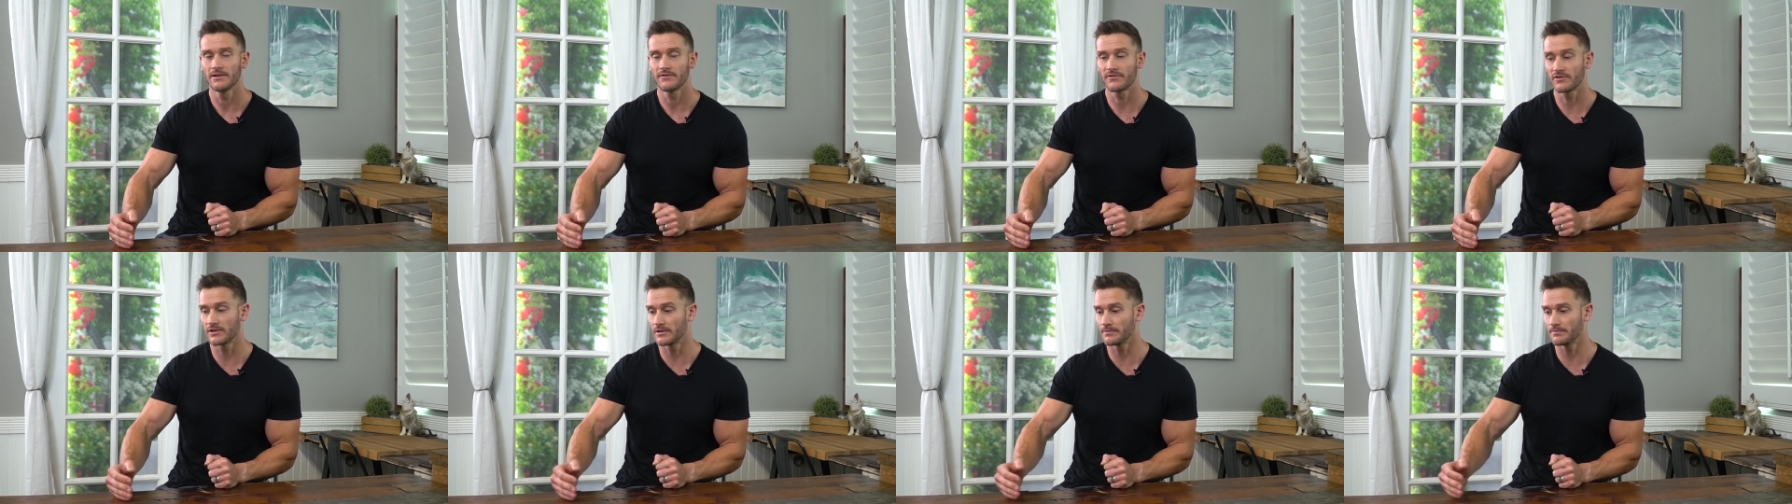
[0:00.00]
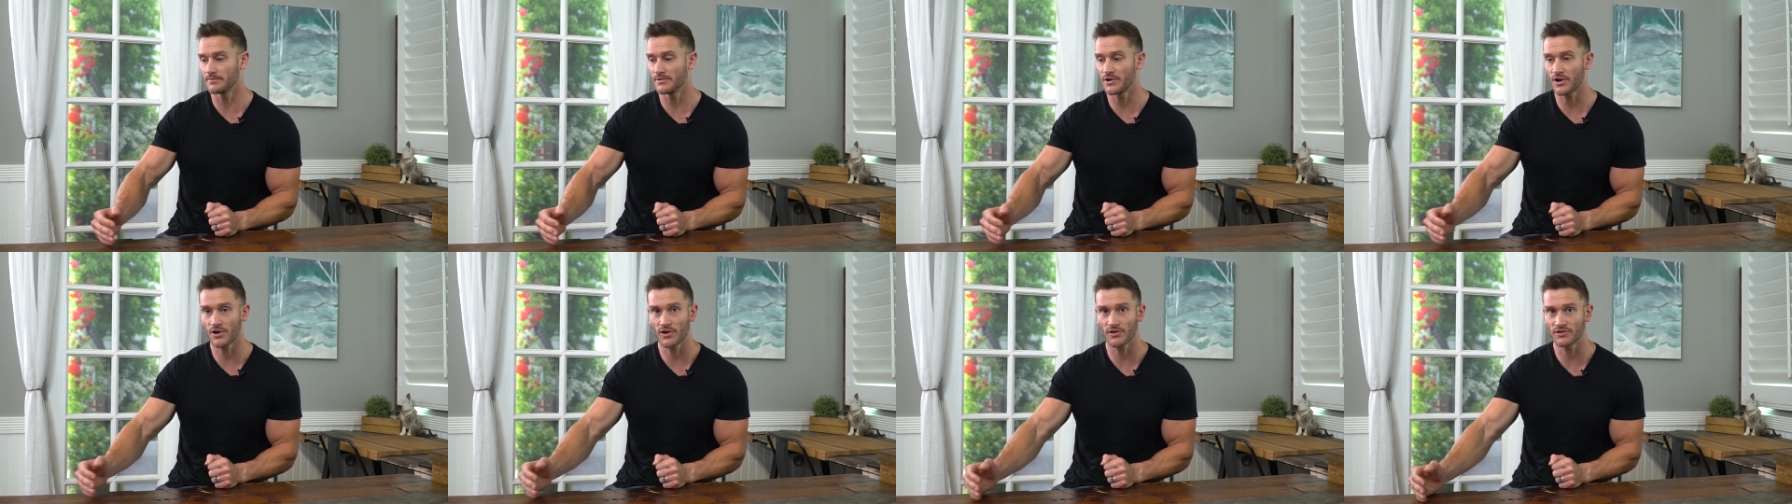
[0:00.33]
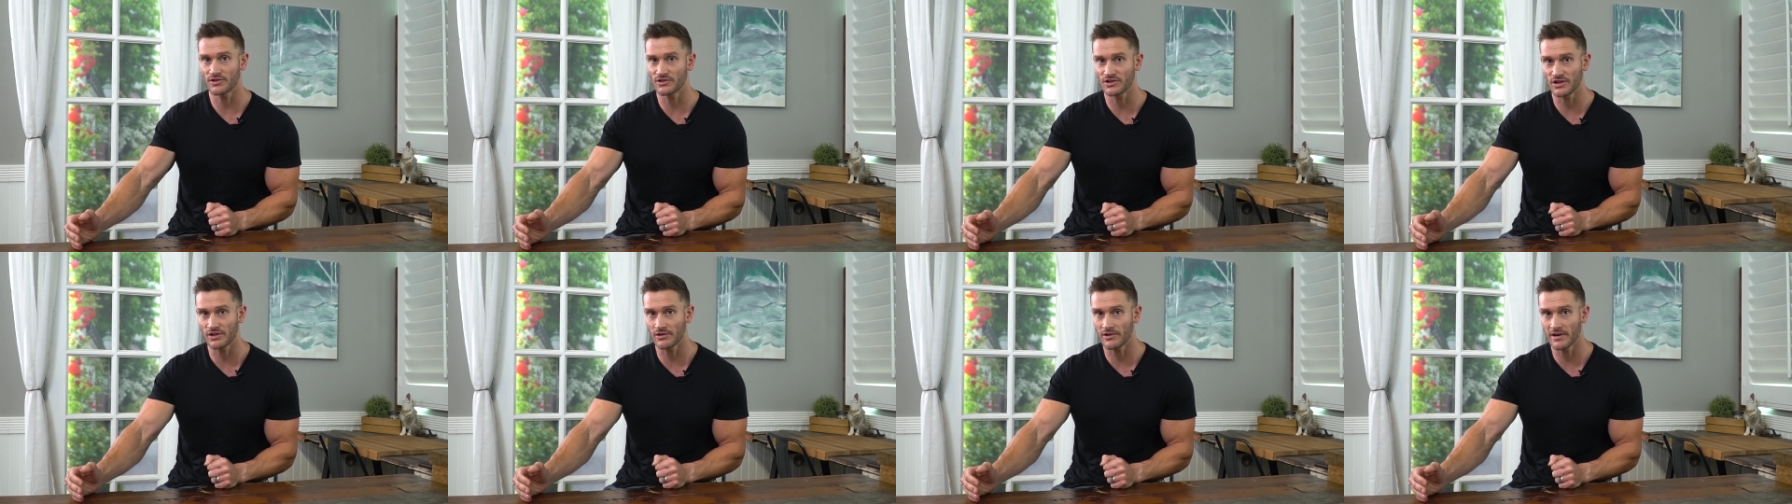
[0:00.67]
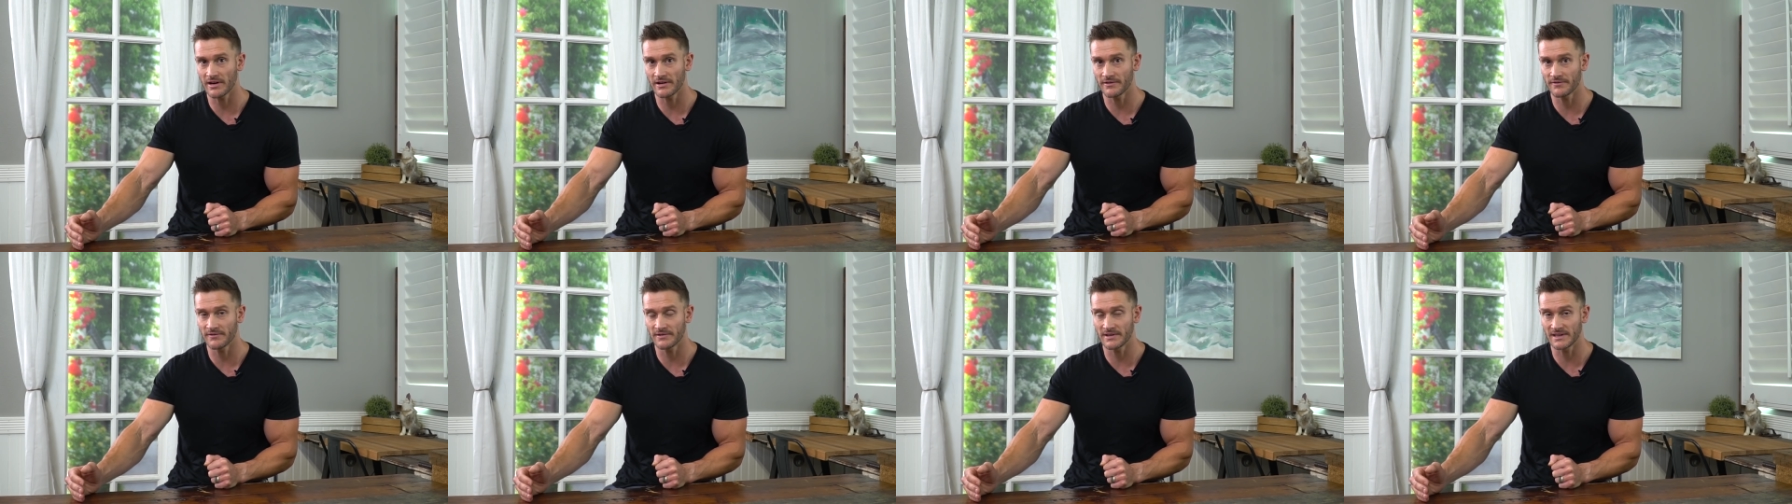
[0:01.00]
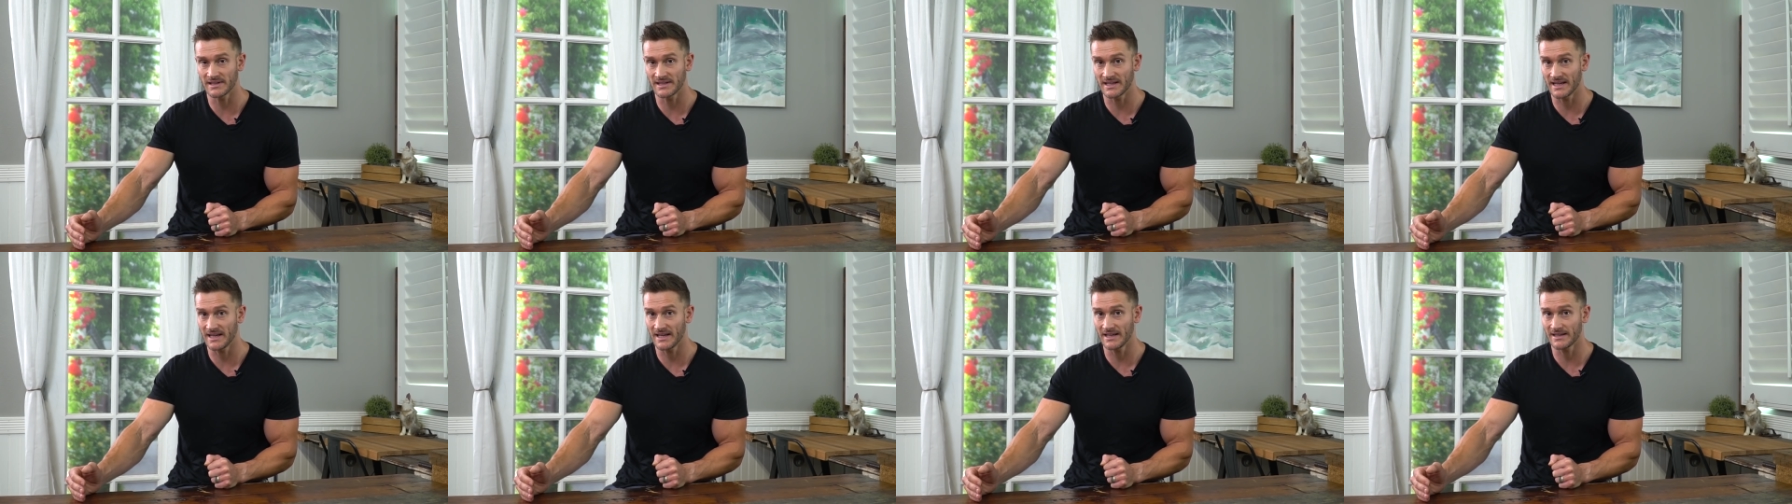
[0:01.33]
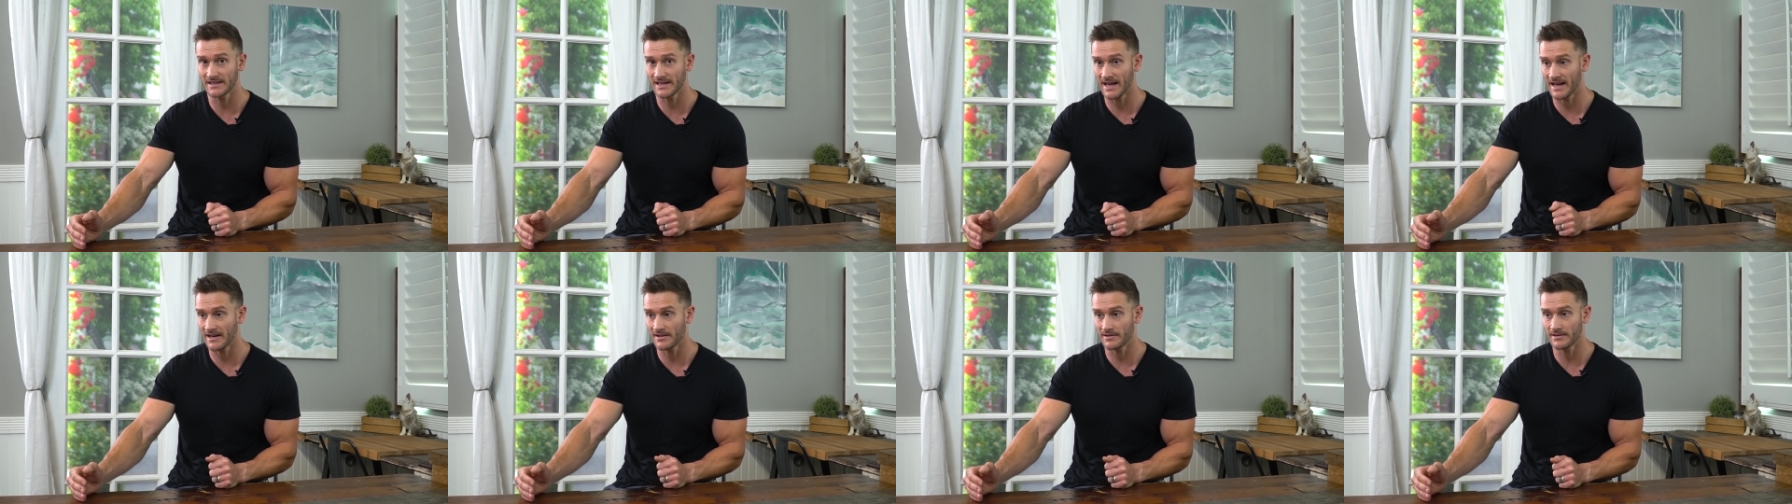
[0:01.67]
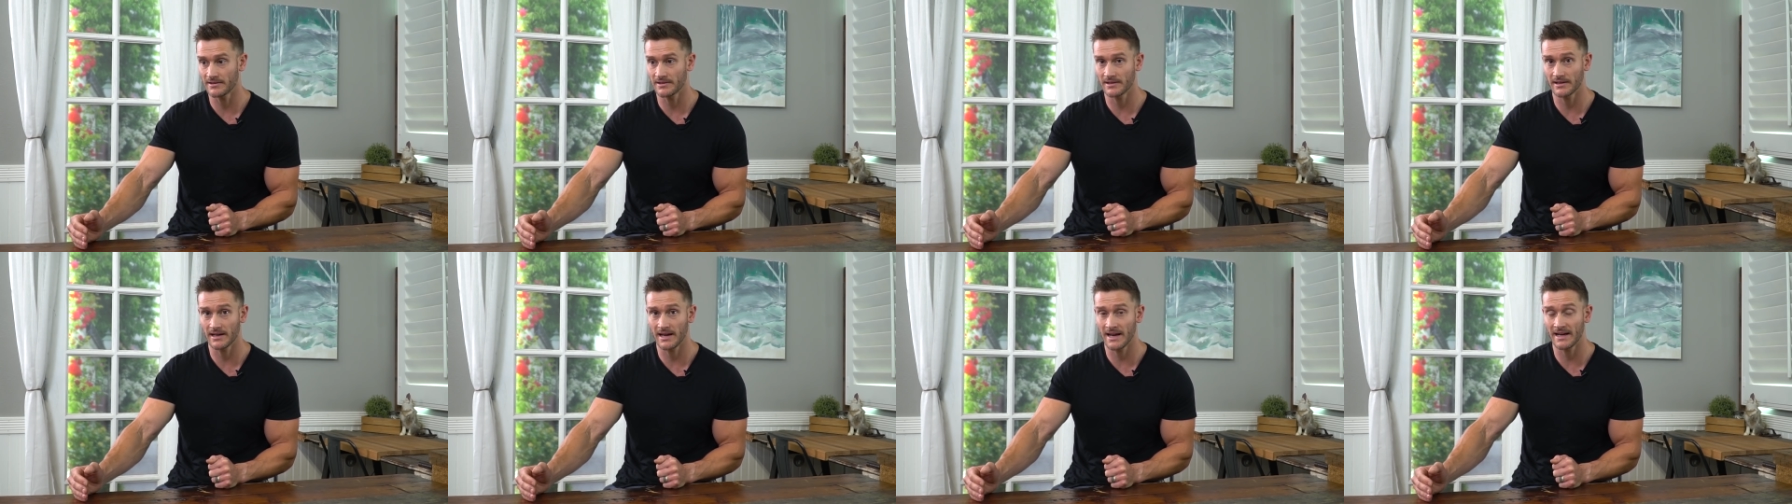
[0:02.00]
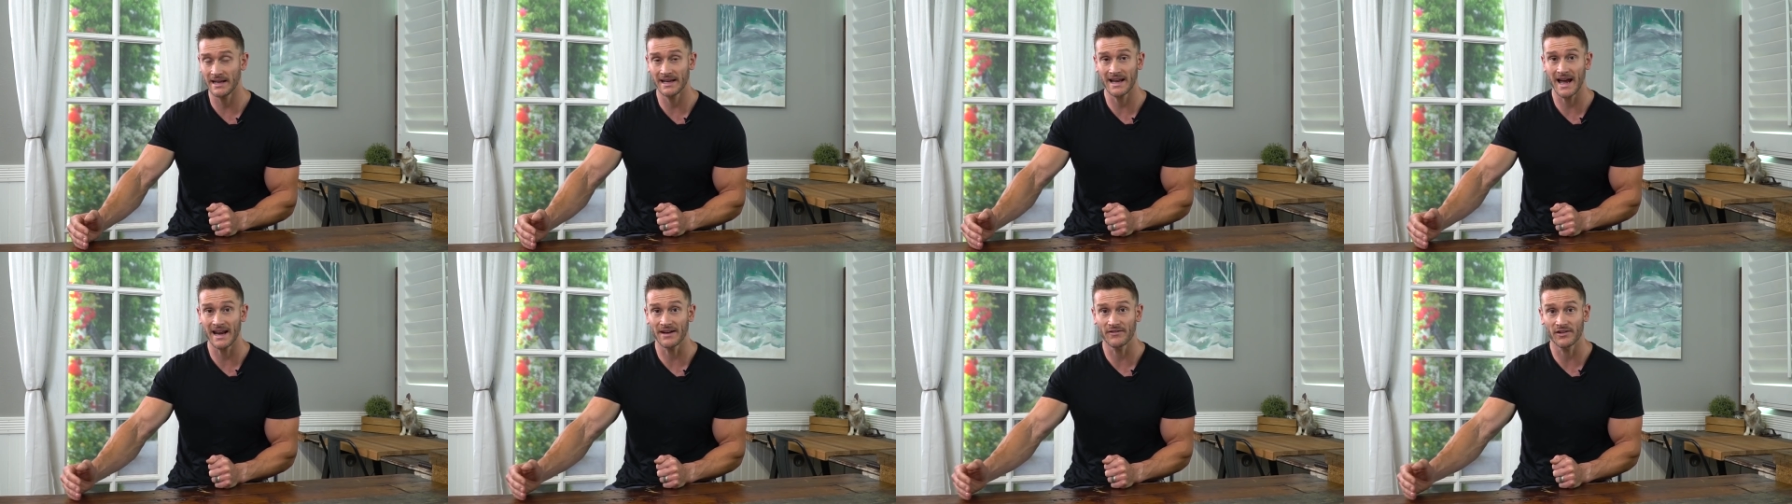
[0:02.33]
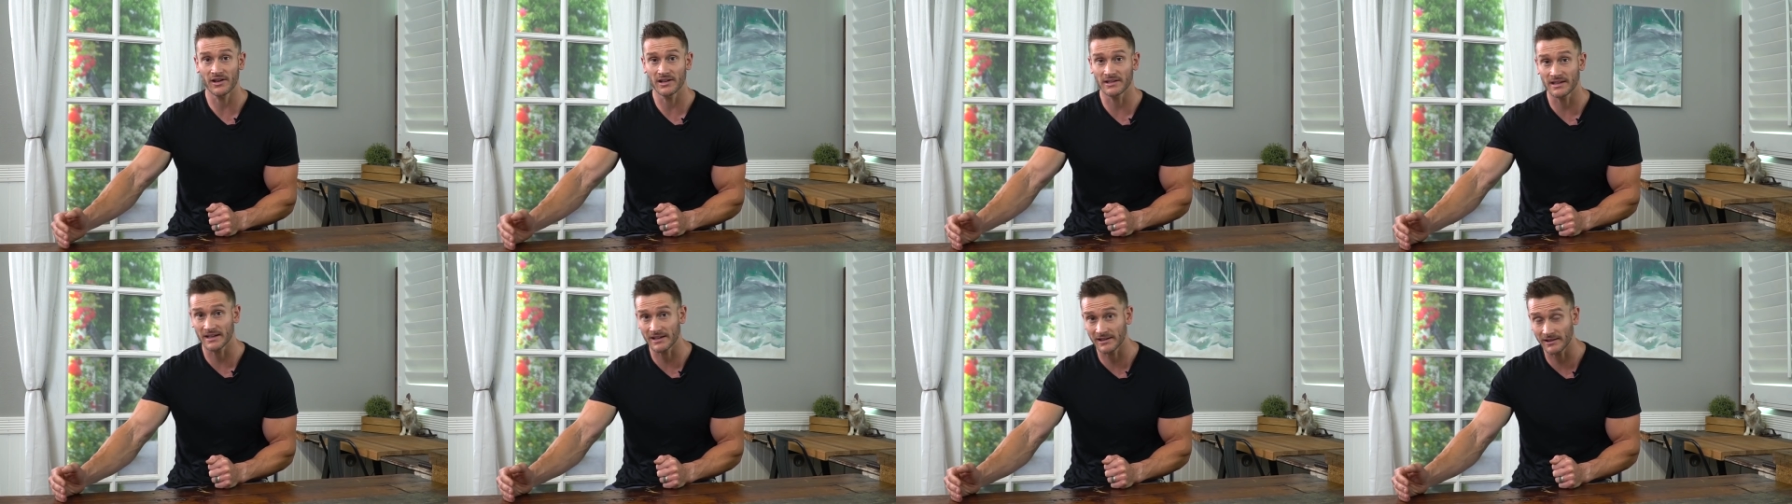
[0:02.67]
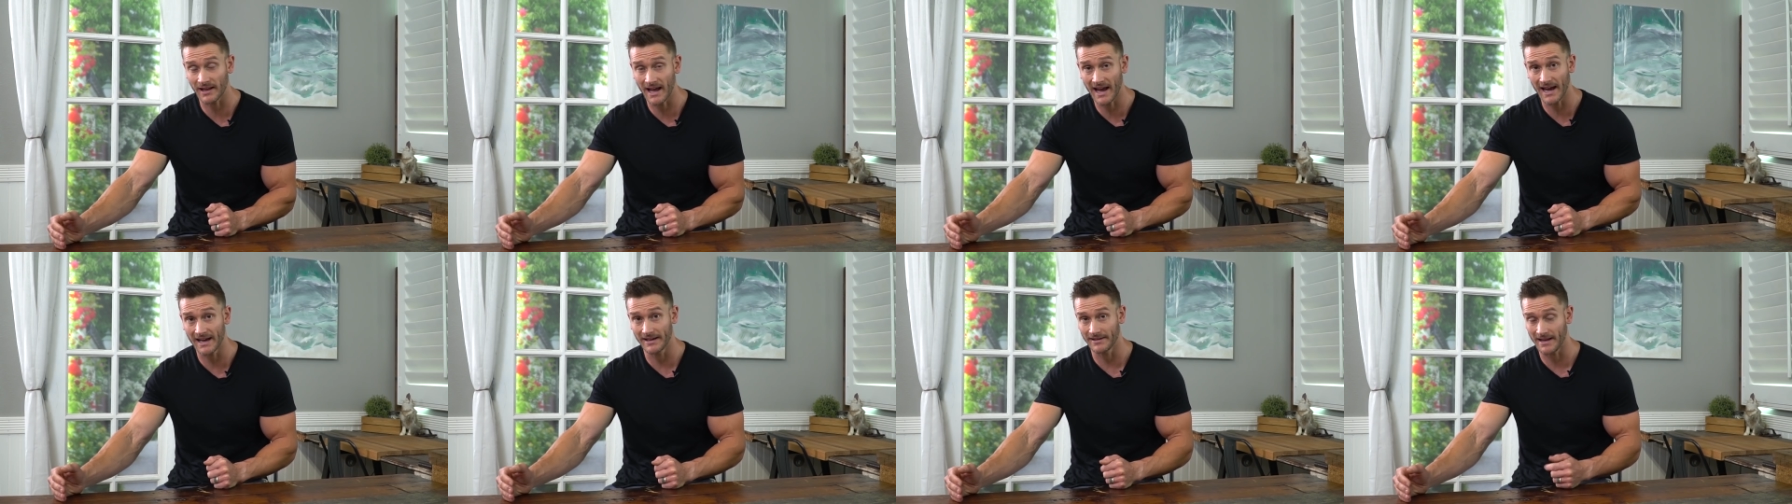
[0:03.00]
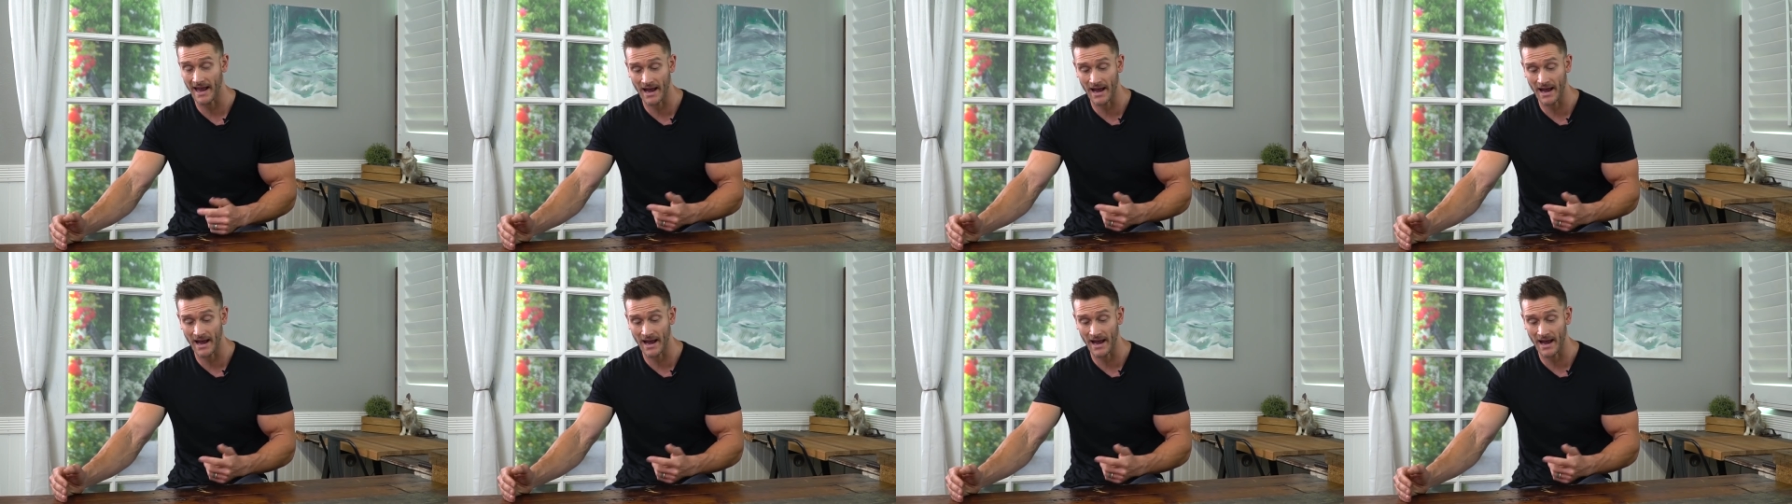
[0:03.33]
from neurodegenerative disease and any kind of decline,